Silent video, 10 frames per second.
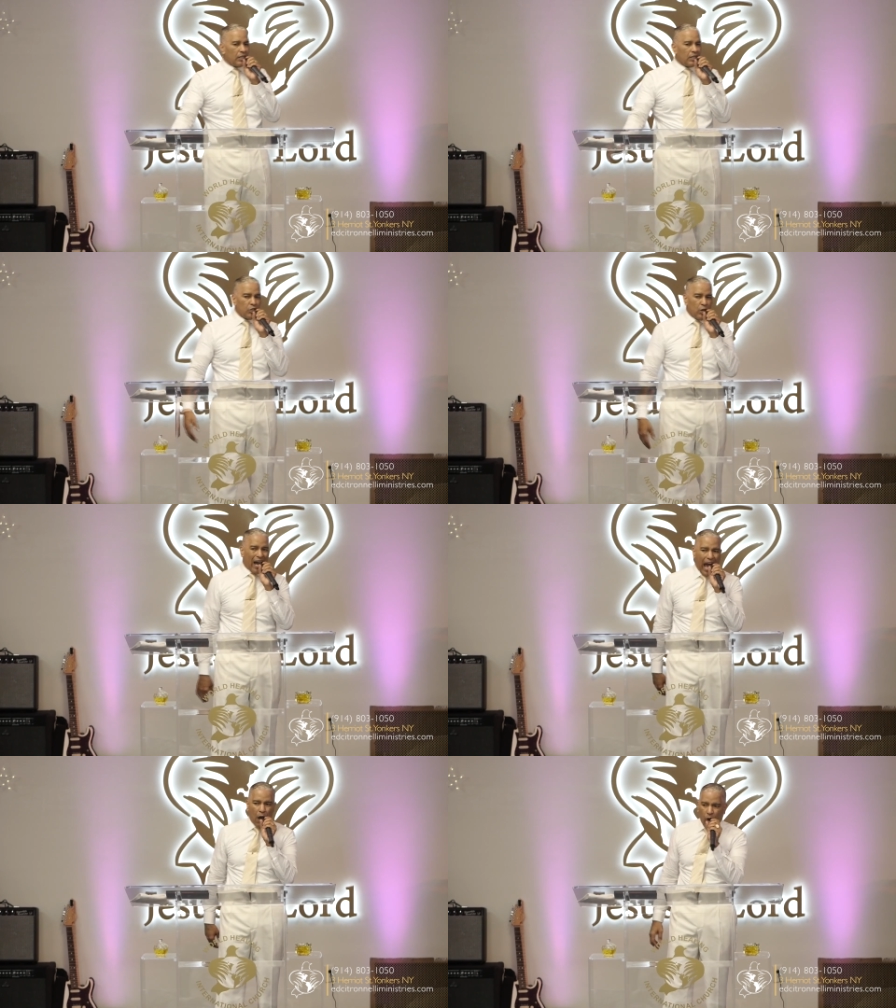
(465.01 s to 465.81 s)
your
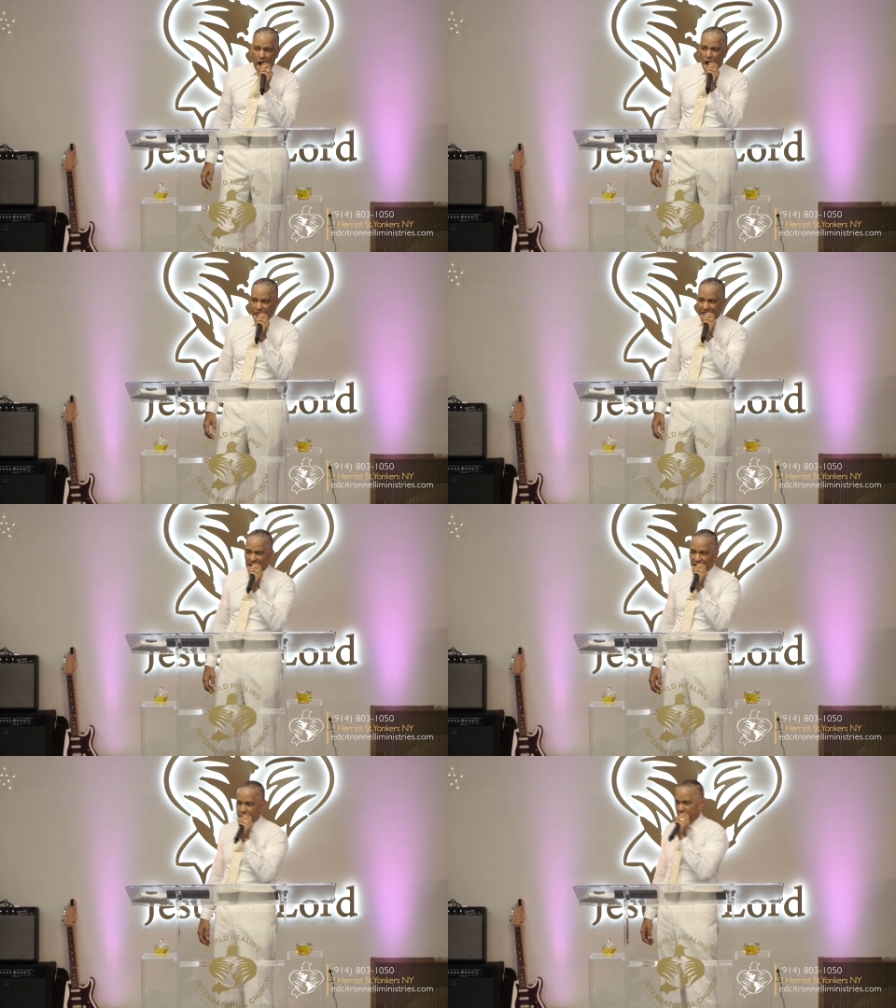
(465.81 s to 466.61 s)
hour of
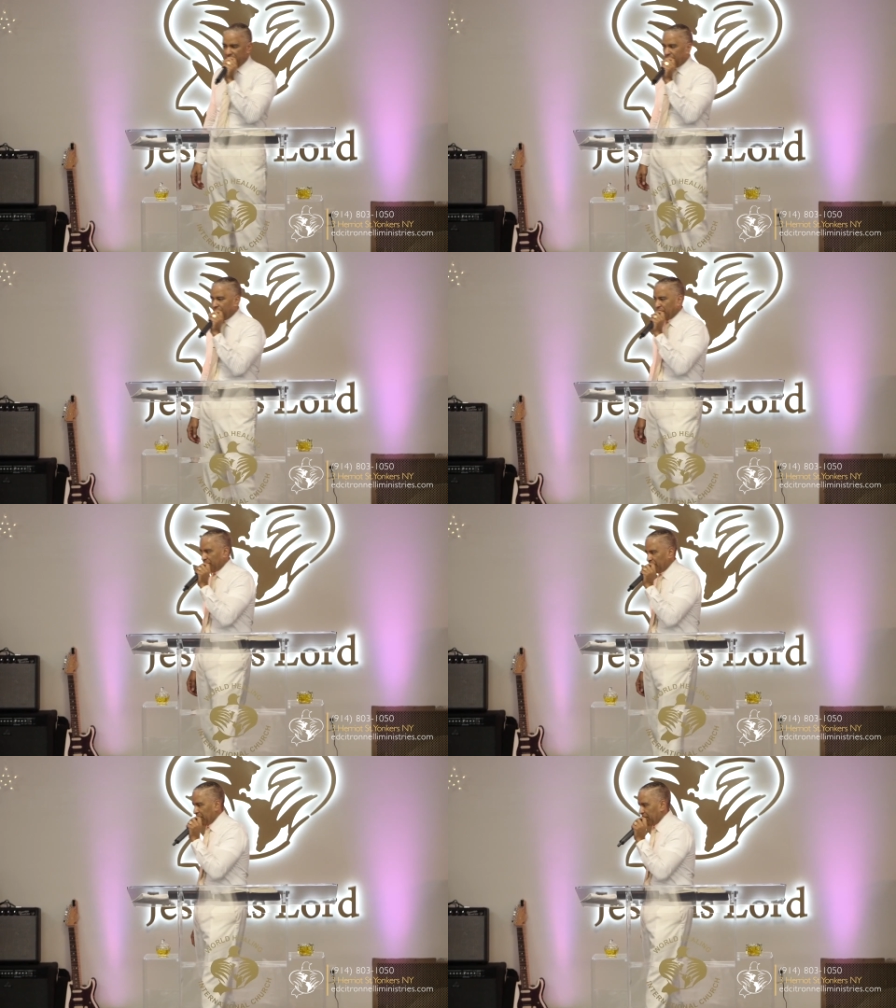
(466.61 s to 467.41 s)

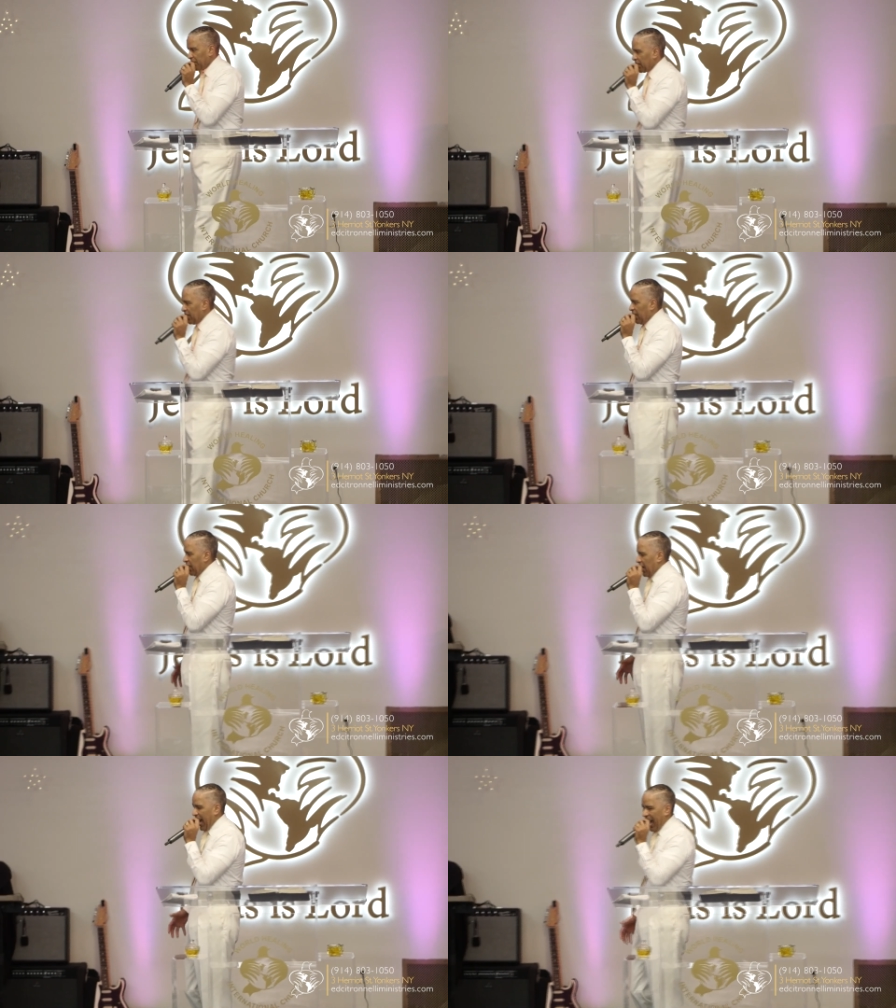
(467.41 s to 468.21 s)
deliverance
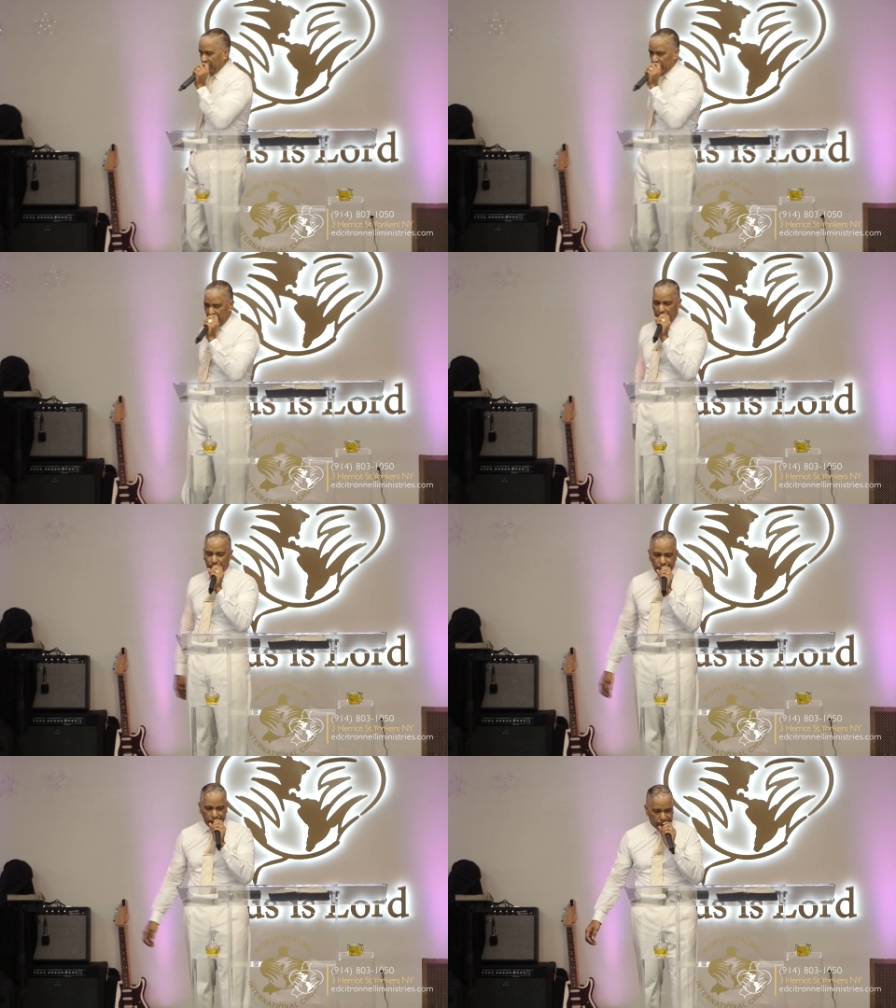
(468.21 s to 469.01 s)
has come.